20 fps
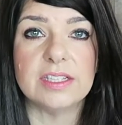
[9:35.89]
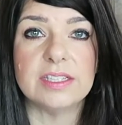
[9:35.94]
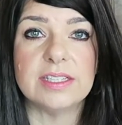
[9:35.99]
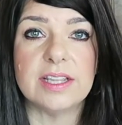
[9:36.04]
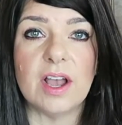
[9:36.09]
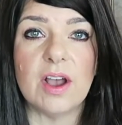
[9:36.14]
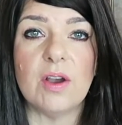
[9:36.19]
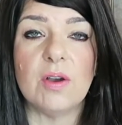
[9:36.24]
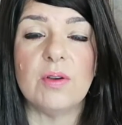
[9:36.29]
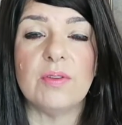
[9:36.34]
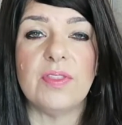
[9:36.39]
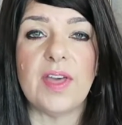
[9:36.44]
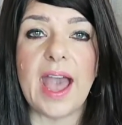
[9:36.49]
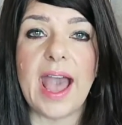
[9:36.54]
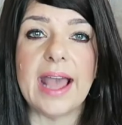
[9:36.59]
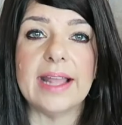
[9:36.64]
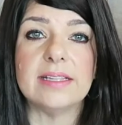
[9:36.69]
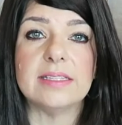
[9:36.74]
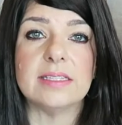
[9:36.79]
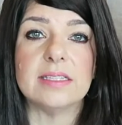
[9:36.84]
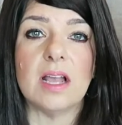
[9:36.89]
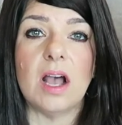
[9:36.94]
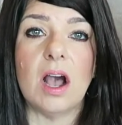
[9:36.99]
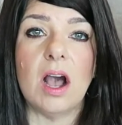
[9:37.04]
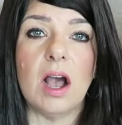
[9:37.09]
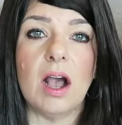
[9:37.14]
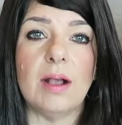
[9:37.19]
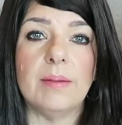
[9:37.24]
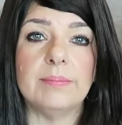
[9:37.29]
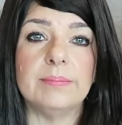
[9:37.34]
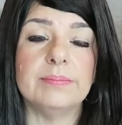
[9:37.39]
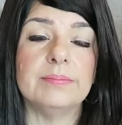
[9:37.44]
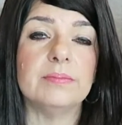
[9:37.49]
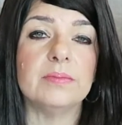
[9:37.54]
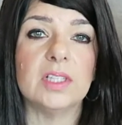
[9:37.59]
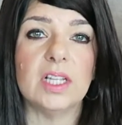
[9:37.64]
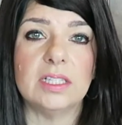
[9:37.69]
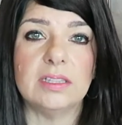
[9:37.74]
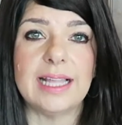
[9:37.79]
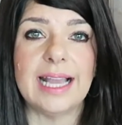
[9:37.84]
So
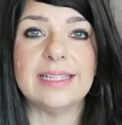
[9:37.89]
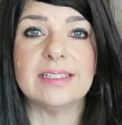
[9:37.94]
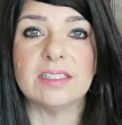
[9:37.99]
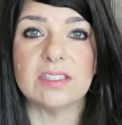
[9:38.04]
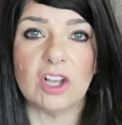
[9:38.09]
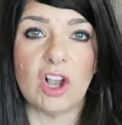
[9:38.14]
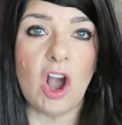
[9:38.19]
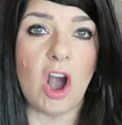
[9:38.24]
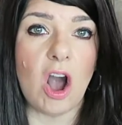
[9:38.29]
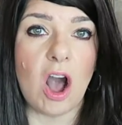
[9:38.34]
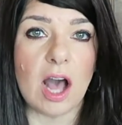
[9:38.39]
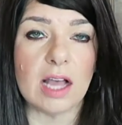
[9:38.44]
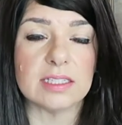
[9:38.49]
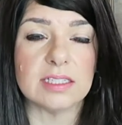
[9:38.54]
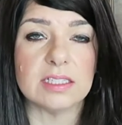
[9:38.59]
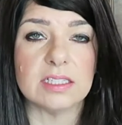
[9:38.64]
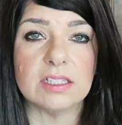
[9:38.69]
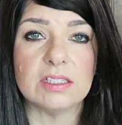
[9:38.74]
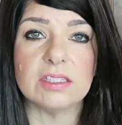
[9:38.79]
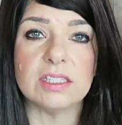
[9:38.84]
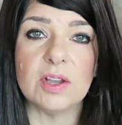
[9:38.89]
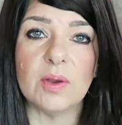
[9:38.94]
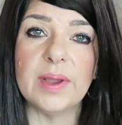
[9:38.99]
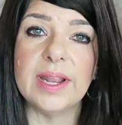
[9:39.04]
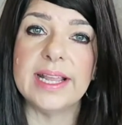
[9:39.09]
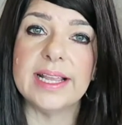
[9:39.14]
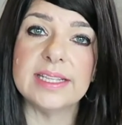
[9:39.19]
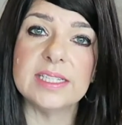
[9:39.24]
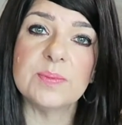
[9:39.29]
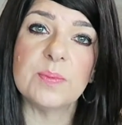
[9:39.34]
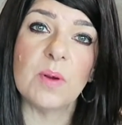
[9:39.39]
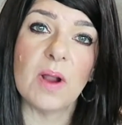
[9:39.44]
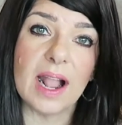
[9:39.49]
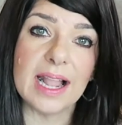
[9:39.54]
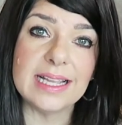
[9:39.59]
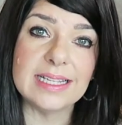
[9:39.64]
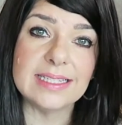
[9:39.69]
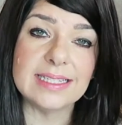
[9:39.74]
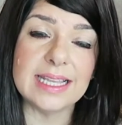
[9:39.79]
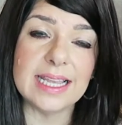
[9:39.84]
that's the cost. So it is
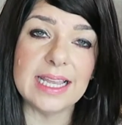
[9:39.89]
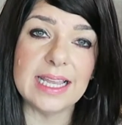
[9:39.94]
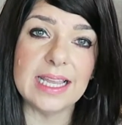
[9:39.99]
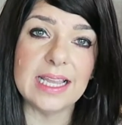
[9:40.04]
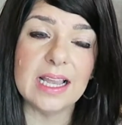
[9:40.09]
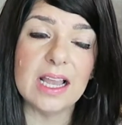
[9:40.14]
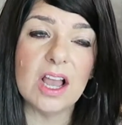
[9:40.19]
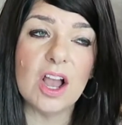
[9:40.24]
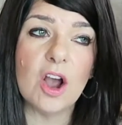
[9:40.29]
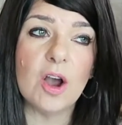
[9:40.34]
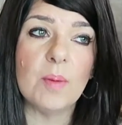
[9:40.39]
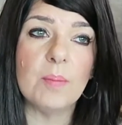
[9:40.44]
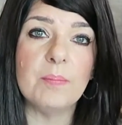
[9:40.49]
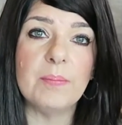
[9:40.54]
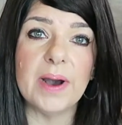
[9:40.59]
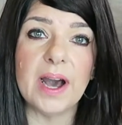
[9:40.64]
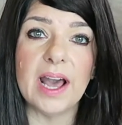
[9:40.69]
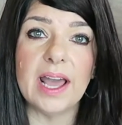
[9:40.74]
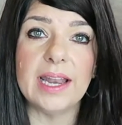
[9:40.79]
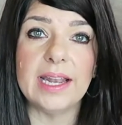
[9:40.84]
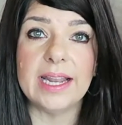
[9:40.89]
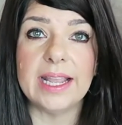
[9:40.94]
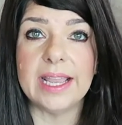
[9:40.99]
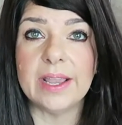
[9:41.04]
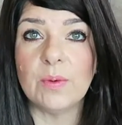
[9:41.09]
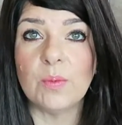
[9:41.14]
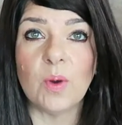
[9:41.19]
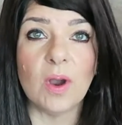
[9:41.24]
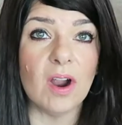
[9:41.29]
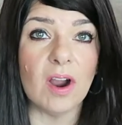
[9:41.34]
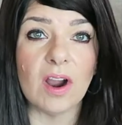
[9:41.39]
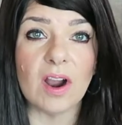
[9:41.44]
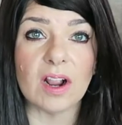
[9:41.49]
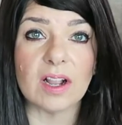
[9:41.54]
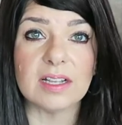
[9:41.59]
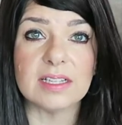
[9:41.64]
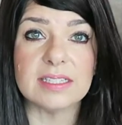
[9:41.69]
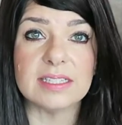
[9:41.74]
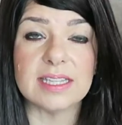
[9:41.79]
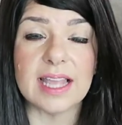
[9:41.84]
pricey, but it
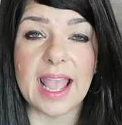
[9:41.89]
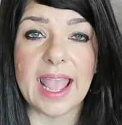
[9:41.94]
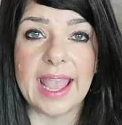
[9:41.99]
works.